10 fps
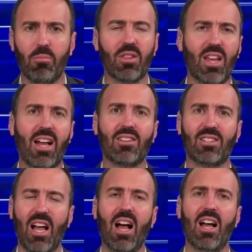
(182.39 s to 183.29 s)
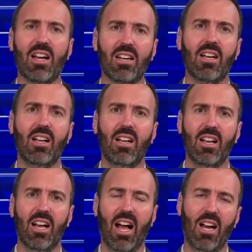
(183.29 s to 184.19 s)
But that aside,
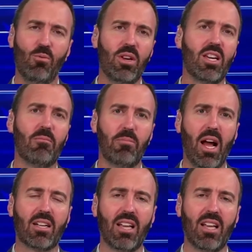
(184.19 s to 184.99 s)
how do we get back